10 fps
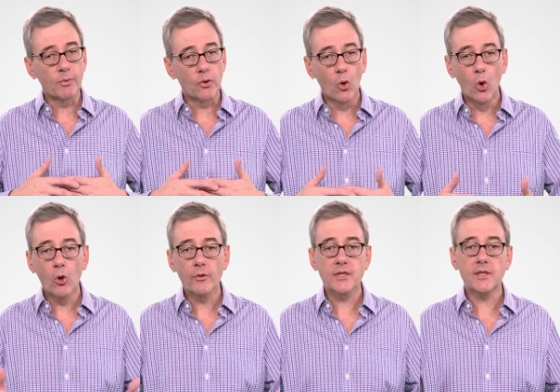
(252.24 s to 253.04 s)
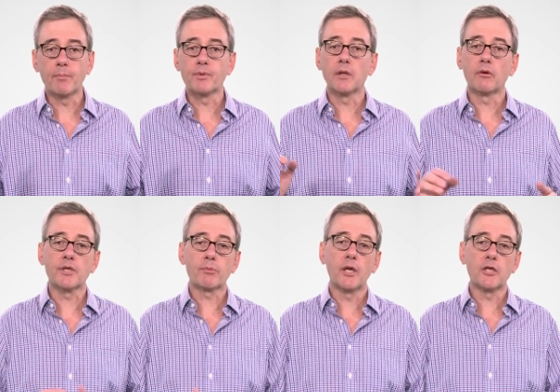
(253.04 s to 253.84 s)
with all the steps in the
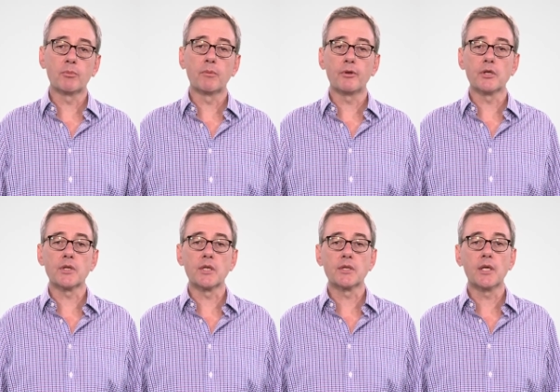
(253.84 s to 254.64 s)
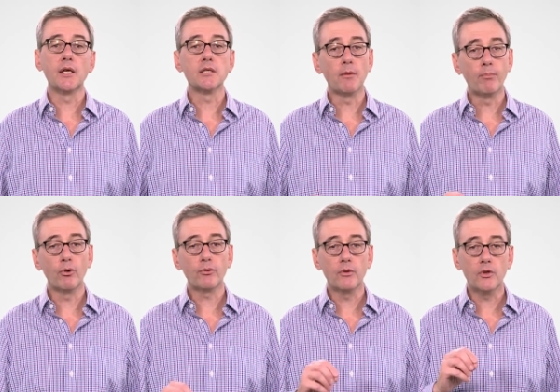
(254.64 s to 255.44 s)
risk management process, it is
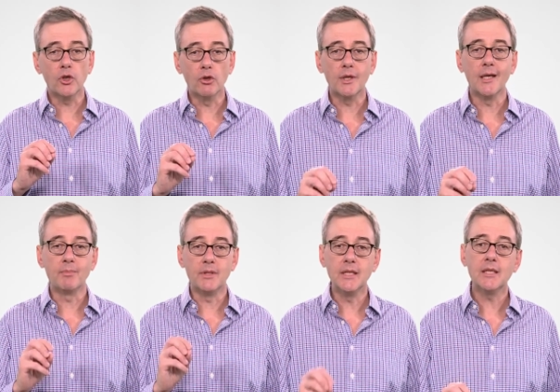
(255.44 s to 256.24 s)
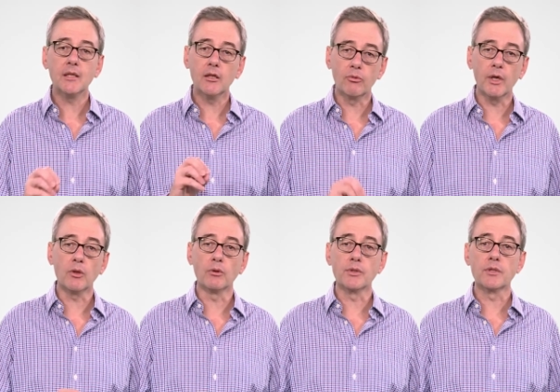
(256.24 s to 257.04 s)
important you keep detailed
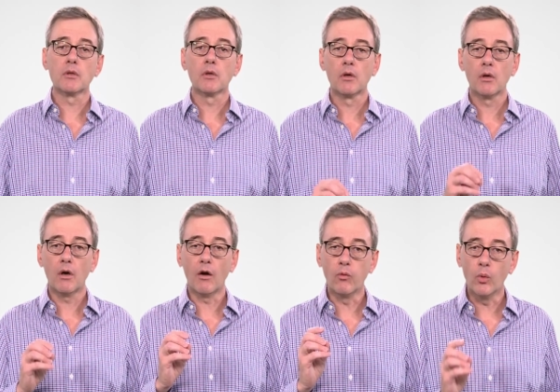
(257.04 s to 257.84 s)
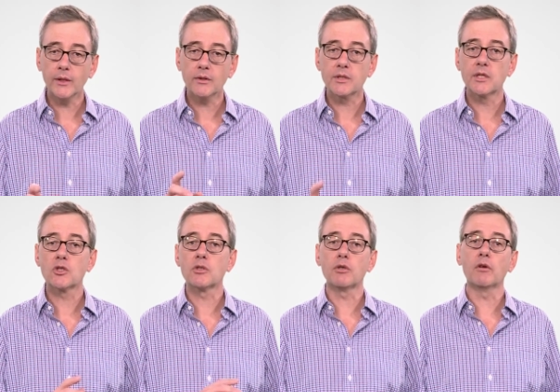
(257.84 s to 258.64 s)
records of what
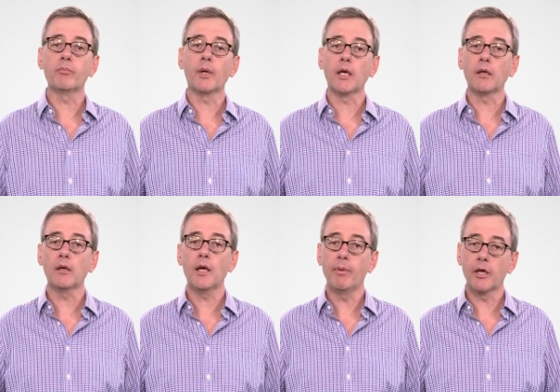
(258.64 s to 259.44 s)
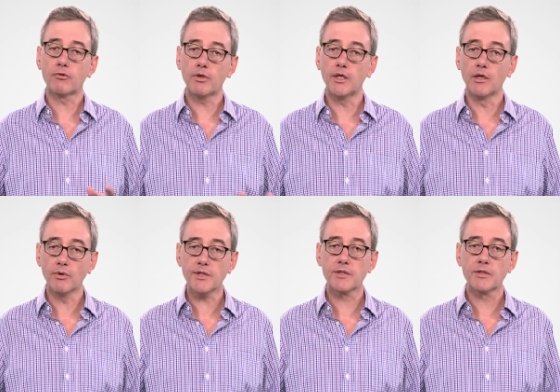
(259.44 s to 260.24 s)
decisions you have made about treating
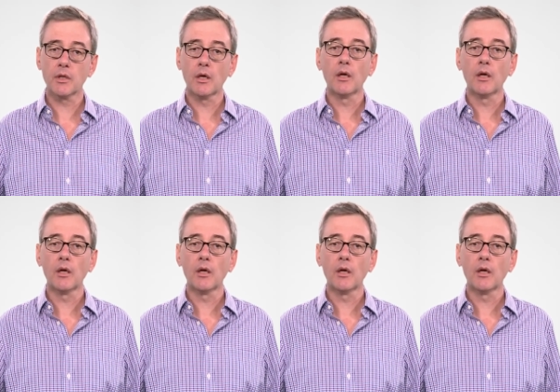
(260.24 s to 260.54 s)
risks,